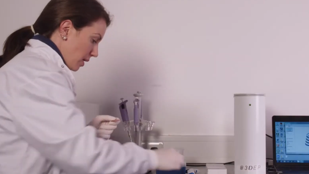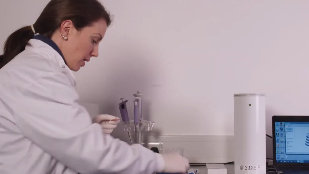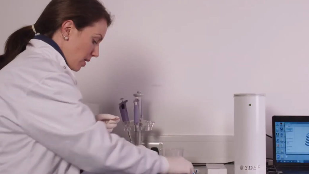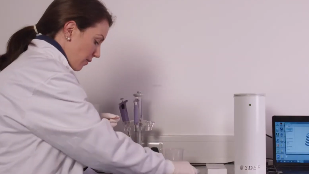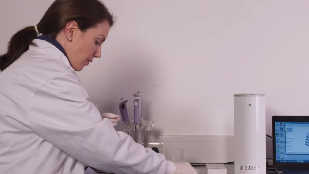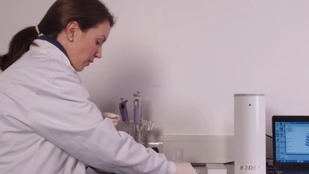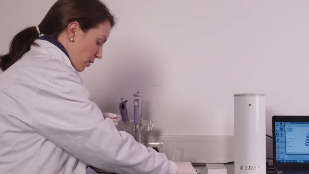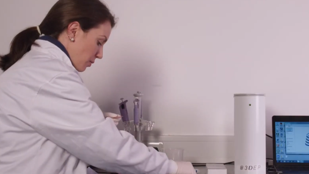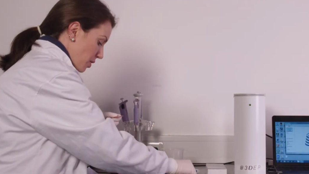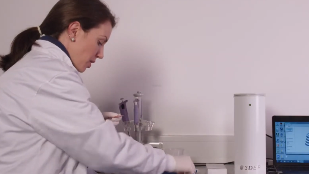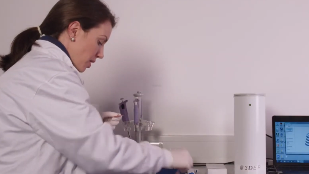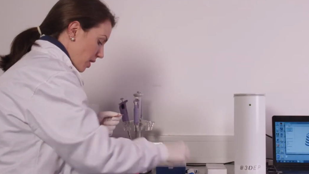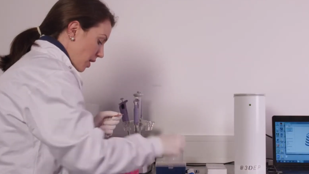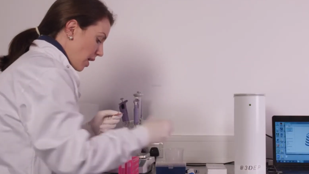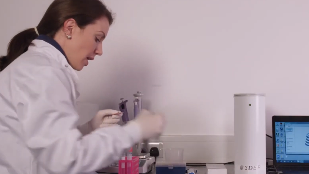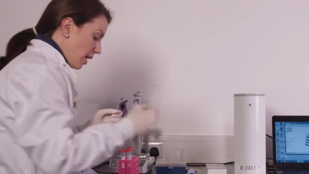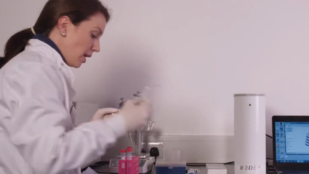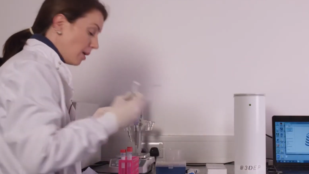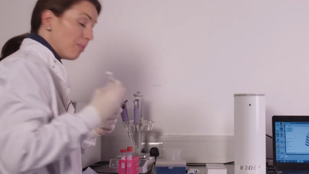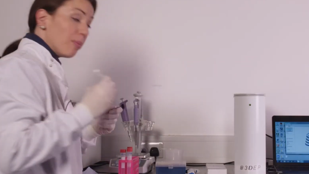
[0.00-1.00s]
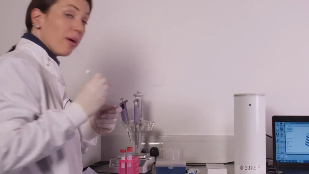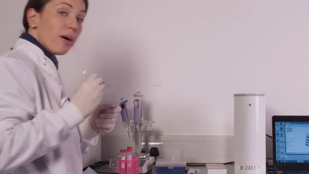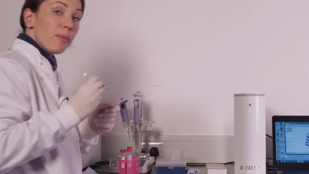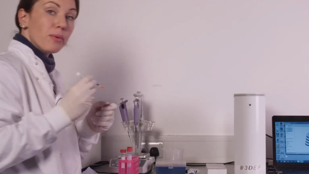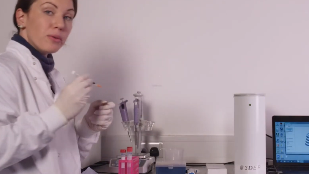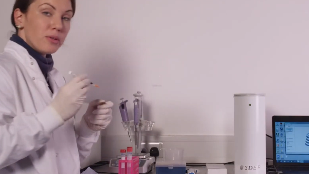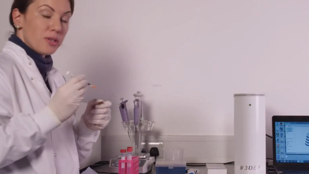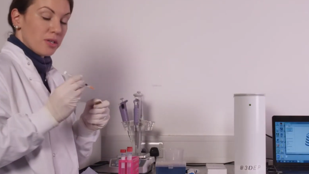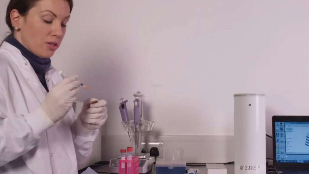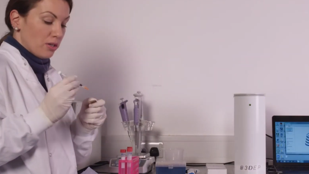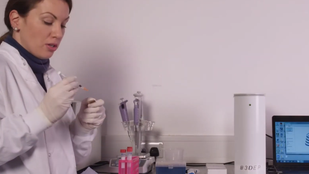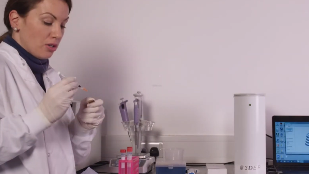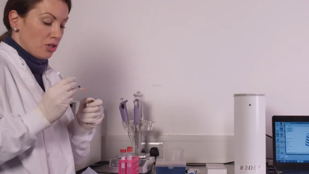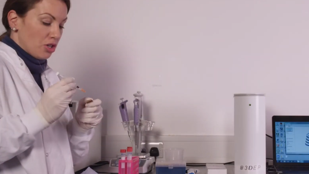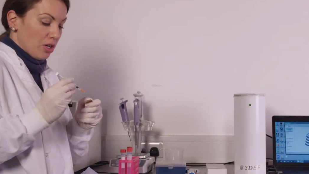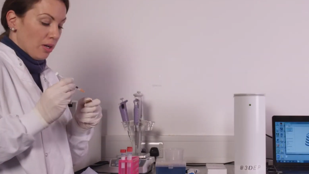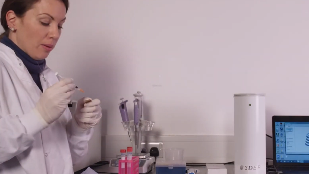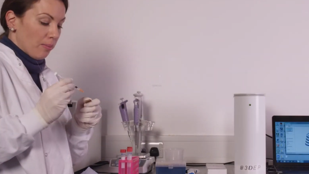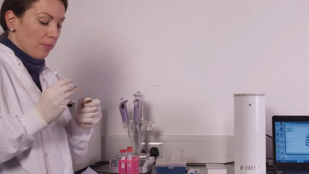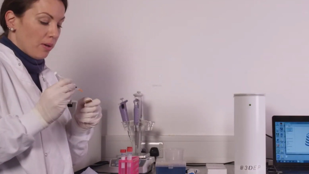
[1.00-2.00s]
is if you see any bubbles in your
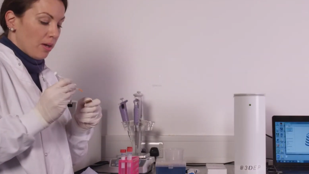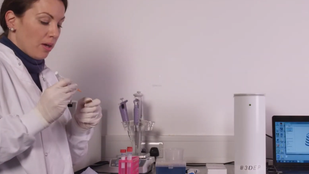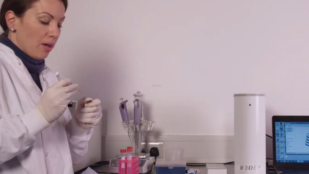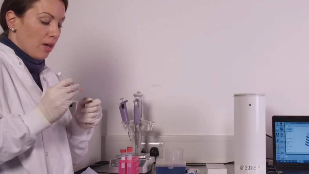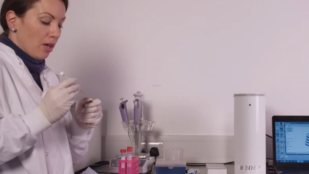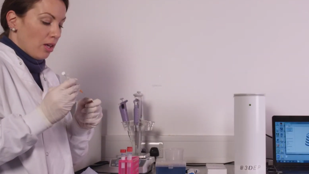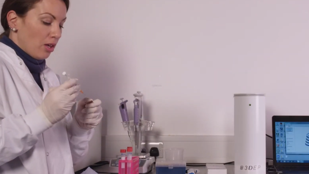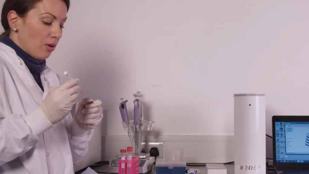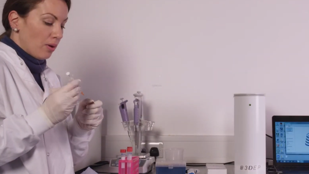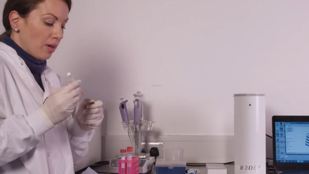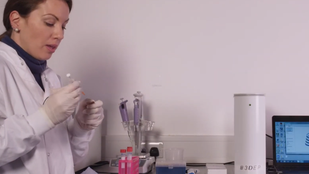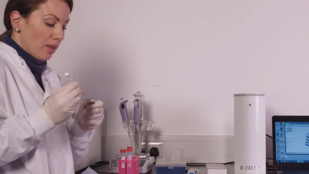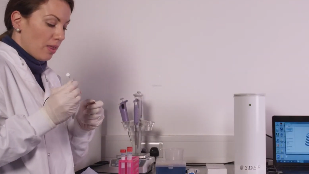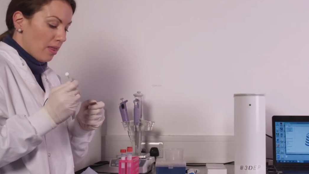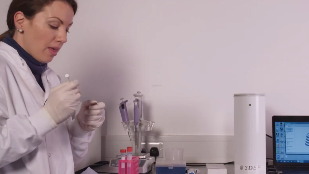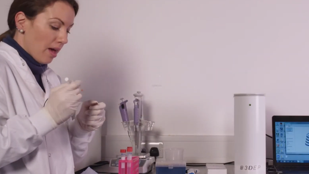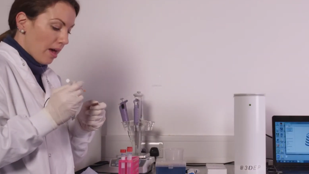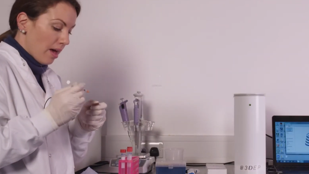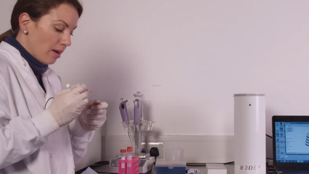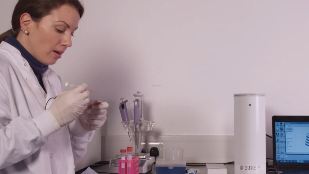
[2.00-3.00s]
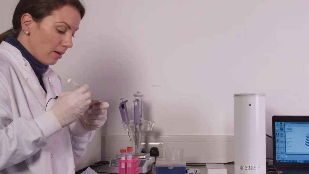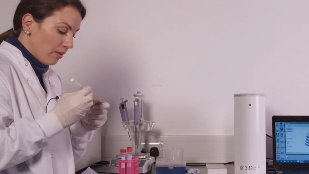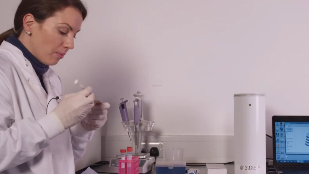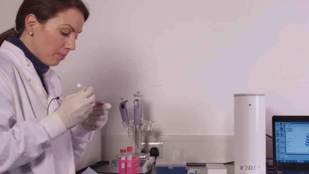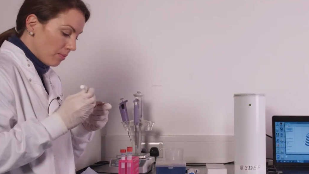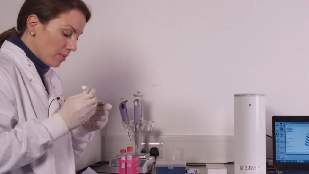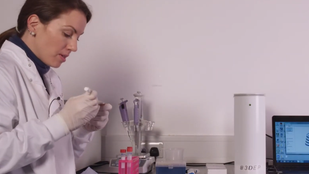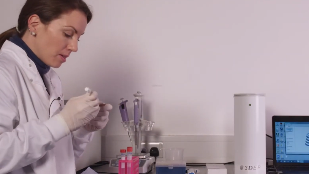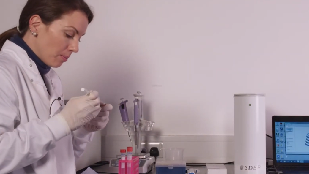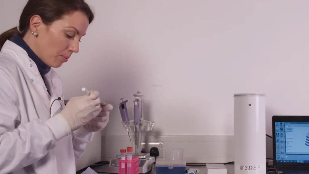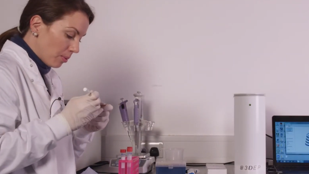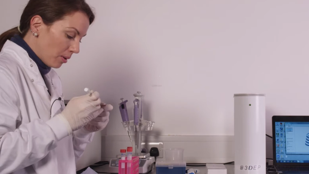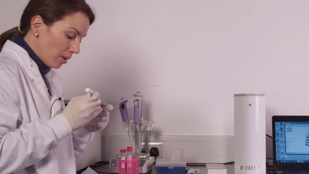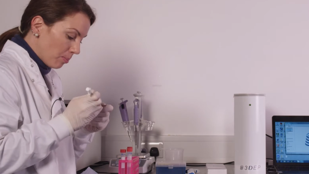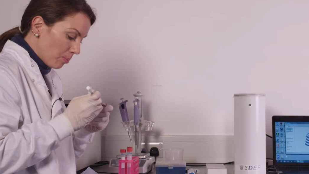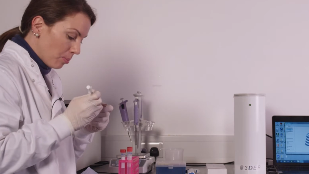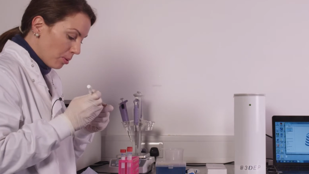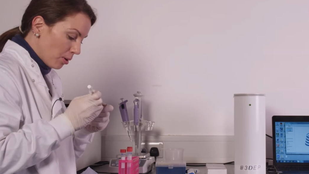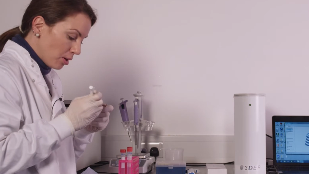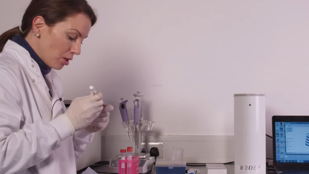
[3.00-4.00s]
chip, you can then simply
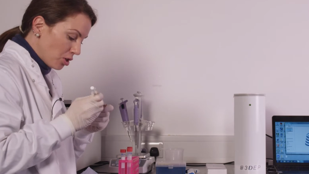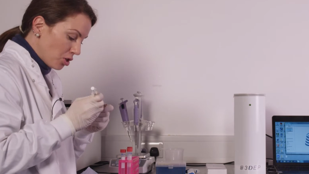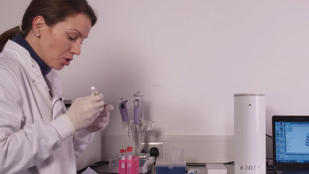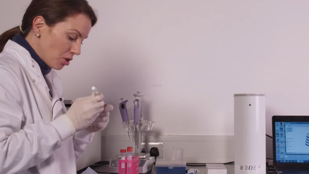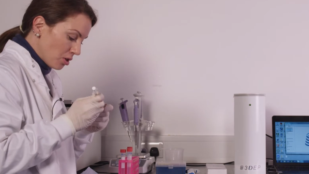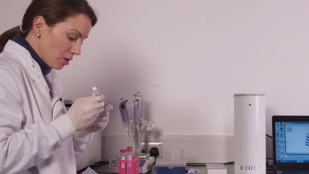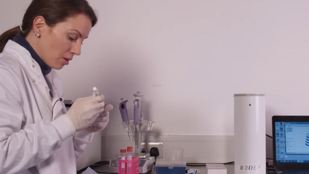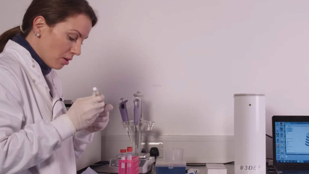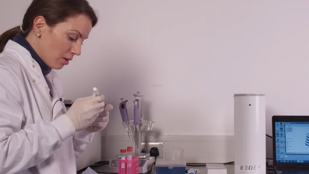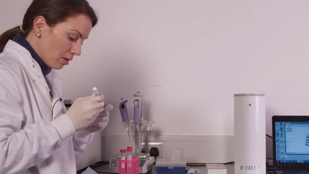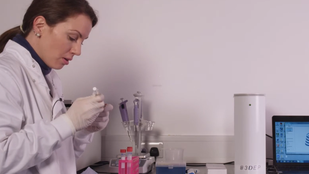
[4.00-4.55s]
push